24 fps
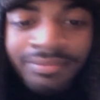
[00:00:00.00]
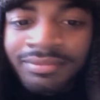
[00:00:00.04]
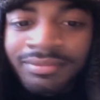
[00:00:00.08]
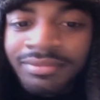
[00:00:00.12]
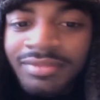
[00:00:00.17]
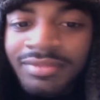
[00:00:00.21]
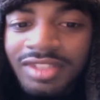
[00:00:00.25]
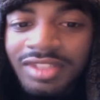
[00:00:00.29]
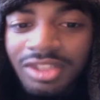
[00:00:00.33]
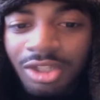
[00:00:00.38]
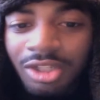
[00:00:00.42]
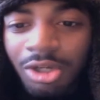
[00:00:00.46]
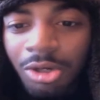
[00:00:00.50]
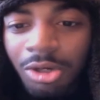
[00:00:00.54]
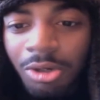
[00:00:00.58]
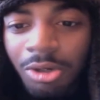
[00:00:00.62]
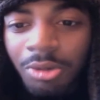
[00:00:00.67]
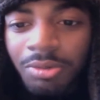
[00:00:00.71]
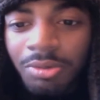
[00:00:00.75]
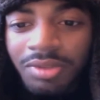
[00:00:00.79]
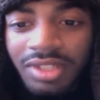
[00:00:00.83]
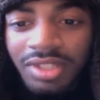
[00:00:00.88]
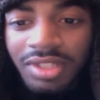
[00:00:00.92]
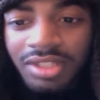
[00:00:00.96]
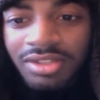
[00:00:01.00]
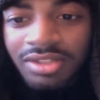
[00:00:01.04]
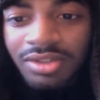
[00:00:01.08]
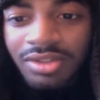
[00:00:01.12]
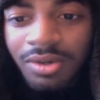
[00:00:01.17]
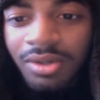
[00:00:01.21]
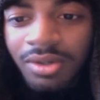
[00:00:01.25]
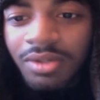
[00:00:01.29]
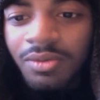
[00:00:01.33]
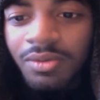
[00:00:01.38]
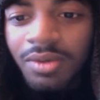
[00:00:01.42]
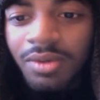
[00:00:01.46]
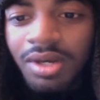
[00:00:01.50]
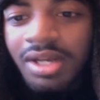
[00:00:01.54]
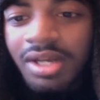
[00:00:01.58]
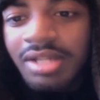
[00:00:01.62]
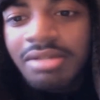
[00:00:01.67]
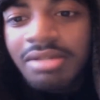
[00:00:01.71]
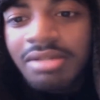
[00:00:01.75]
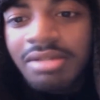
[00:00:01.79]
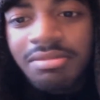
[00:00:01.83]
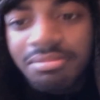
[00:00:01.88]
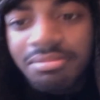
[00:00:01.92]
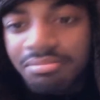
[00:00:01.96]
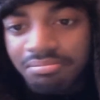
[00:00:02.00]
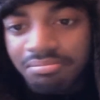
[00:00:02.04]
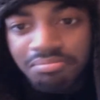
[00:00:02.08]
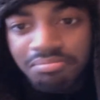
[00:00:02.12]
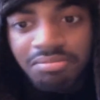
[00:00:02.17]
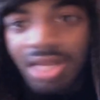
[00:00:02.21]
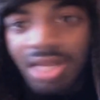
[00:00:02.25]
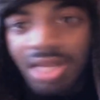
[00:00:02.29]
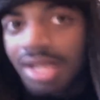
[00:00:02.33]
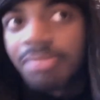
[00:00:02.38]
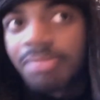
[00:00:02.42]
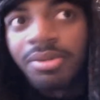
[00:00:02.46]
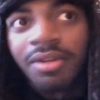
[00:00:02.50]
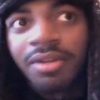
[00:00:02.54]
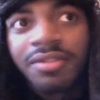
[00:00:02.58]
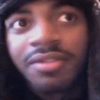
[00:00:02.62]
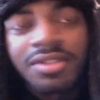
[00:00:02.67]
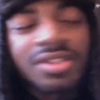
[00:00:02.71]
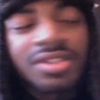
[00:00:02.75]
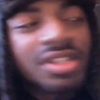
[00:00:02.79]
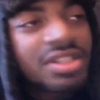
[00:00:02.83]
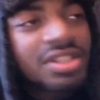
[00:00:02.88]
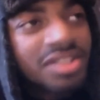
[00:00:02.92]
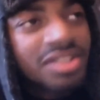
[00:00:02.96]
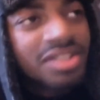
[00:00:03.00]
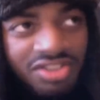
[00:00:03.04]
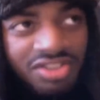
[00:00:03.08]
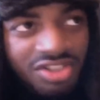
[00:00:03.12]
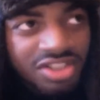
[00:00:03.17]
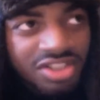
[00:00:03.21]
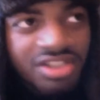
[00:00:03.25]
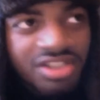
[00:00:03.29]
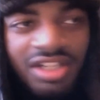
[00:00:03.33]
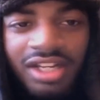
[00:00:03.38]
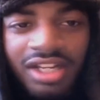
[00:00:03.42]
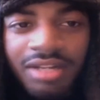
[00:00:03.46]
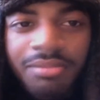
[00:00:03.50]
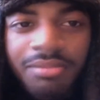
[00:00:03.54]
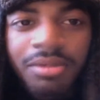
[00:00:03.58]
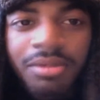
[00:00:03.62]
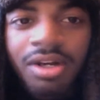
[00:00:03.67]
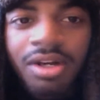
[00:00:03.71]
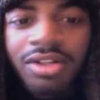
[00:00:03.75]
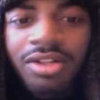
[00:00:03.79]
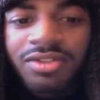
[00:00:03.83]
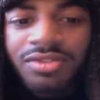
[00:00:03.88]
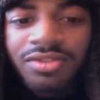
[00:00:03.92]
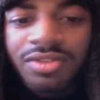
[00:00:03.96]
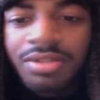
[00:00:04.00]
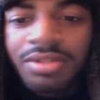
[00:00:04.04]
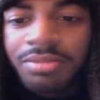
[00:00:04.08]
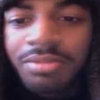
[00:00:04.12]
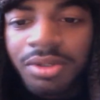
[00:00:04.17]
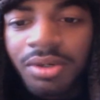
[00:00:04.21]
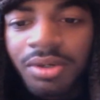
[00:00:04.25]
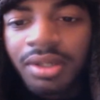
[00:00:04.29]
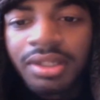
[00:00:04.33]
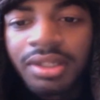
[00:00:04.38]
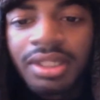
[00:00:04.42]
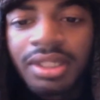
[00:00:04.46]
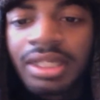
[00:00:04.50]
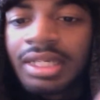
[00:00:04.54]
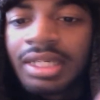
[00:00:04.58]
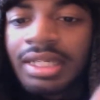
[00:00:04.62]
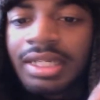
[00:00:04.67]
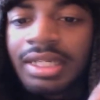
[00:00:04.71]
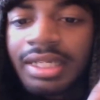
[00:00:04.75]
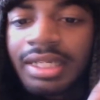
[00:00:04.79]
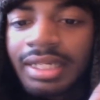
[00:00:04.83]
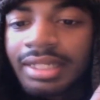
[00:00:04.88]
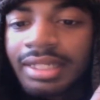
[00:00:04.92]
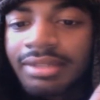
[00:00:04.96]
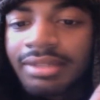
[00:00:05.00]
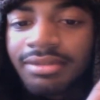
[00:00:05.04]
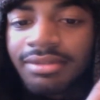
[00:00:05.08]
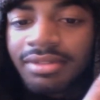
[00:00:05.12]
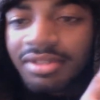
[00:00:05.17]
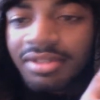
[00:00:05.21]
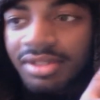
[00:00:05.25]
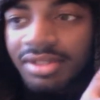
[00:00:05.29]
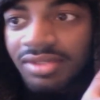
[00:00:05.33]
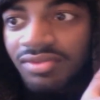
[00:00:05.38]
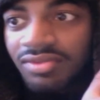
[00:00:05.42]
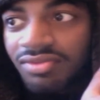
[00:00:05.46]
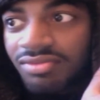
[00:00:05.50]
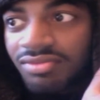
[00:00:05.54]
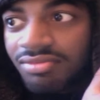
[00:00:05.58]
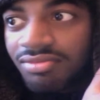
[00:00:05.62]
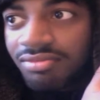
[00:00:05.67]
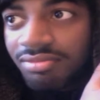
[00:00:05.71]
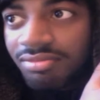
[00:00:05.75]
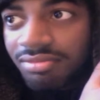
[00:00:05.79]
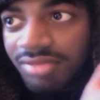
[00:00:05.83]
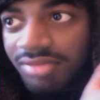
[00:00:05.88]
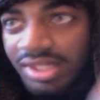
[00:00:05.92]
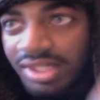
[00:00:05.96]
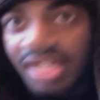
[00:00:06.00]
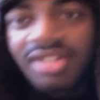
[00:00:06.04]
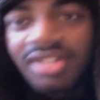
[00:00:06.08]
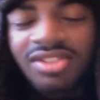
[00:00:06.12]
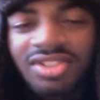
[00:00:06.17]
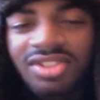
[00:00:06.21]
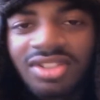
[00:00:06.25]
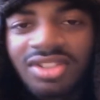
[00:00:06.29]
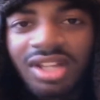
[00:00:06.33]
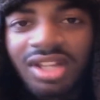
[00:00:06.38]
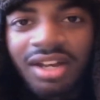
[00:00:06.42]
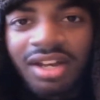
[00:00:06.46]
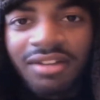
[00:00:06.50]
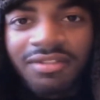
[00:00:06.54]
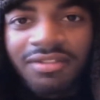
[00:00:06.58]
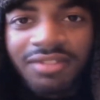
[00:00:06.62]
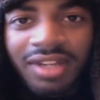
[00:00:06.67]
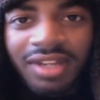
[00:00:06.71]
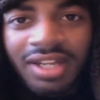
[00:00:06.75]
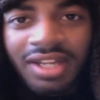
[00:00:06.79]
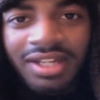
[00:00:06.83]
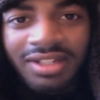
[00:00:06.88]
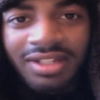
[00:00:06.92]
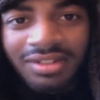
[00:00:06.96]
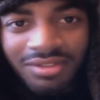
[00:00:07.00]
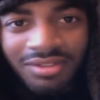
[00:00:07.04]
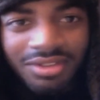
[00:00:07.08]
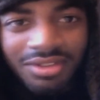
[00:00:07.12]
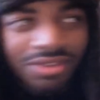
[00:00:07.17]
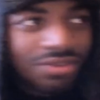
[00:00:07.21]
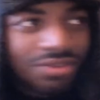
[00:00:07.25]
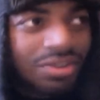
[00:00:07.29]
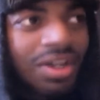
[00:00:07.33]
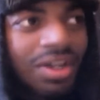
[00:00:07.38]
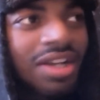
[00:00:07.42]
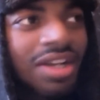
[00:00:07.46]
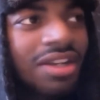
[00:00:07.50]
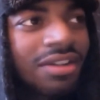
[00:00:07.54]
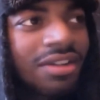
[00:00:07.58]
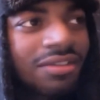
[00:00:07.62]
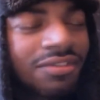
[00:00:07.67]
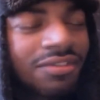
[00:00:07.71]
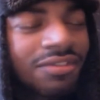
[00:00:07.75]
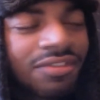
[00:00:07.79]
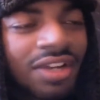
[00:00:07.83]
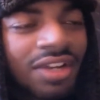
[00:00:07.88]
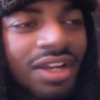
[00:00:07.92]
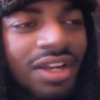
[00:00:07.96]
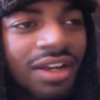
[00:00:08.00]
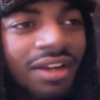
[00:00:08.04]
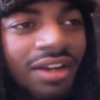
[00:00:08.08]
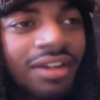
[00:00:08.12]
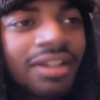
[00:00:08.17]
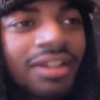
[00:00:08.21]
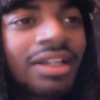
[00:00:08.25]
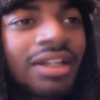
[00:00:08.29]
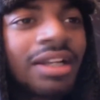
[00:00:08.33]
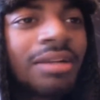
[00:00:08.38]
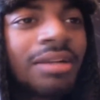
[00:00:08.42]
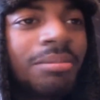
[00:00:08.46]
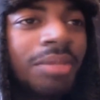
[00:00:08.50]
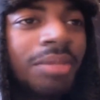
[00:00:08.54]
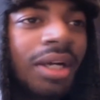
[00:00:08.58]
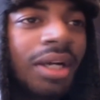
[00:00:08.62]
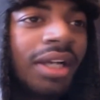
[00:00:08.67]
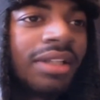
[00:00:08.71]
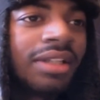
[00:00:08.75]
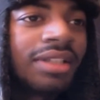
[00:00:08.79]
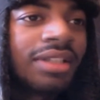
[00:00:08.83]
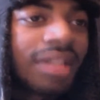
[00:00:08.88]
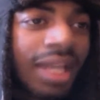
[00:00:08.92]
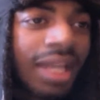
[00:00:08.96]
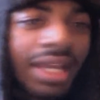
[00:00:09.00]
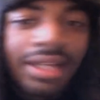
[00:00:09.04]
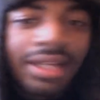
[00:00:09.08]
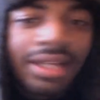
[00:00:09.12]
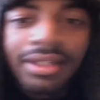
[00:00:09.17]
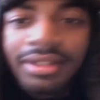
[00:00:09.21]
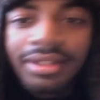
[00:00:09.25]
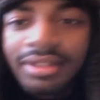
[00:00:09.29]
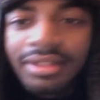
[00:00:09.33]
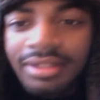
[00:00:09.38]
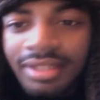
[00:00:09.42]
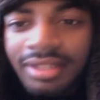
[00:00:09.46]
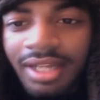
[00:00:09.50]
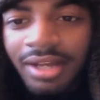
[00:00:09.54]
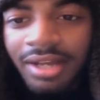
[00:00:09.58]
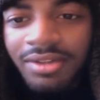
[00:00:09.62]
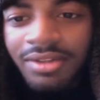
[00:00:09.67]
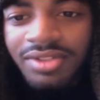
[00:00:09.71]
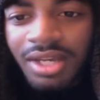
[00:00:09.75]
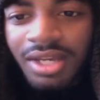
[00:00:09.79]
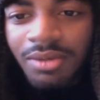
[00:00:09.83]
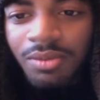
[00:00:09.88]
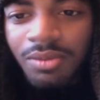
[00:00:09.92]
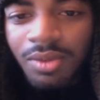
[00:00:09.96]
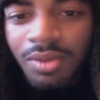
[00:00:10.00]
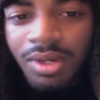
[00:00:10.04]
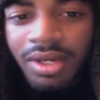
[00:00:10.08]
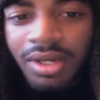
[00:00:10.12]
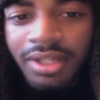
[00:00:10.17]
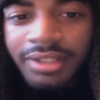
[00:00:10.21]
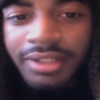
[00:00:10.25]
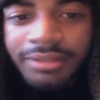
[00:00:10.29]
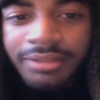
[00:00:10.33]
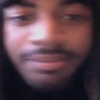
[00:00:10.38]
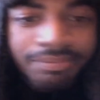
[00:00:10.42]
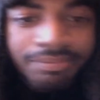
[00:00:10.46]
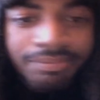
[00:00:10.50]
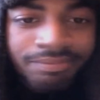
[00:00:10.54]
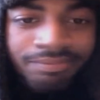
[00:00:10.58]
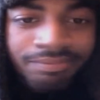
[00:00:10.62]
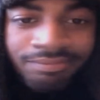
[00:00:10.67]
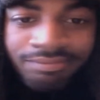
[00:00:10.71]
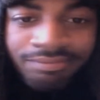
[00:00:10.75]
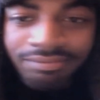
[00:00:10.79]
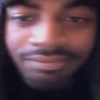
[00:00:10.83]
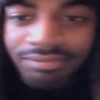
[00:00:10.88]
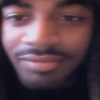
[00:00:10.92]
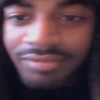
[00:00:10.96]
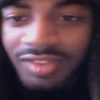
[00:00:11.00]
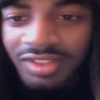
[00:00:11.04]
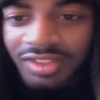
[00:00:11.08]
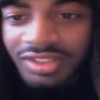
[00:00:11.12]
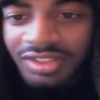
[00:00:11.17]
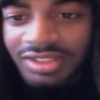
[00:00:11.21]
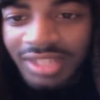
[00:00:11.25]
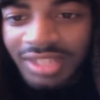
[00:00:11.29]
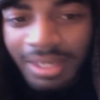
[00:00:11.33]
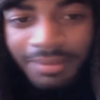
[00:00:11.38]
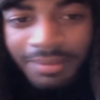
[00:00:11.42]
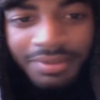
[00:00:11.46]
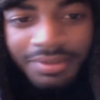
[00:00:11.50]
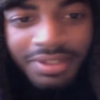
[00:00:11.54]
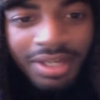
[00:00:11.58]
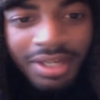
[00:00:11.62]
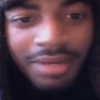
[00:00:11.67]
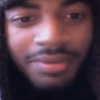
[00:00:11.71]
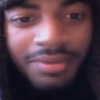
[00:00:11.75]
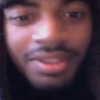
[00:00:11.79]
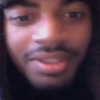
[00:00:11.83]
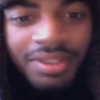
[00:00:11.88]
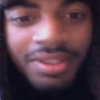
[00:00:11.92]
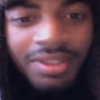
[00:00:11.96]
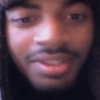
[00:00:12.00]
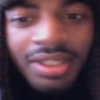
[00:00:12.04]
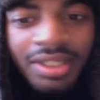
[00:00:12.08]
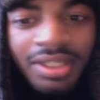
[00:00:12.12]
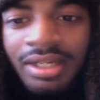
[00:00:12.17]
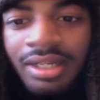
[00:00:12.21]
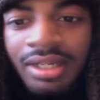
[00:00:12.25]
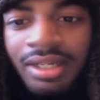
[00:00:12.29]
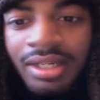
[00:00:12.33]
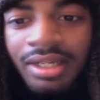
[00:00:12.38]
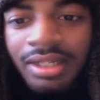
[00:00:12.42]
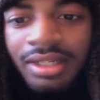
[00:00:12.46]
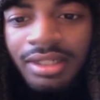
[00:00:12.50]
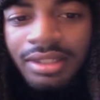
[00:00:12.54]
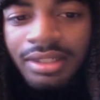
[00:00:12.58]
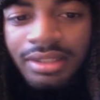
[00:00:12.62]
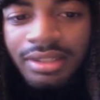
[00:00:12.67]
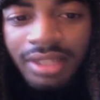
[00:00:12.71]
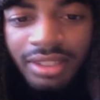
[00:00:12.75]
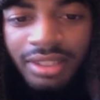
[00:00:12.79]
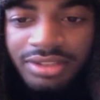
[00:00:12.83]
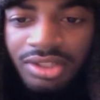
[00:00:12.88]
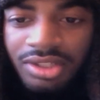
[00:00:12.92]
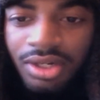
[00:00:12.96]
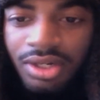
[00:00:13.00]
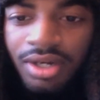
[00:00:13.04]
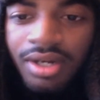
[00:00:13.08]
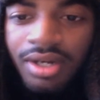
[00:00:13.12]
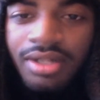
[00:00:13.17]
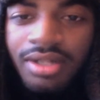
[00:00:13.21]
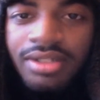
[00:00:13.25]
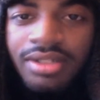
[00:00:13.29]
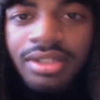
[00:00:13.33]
So this going to 1 made perfect sense. It's just like a Monster Reborn. It did stuff, and it was very unfair. But hey, now it's at 1. Good job, Konami. Next card,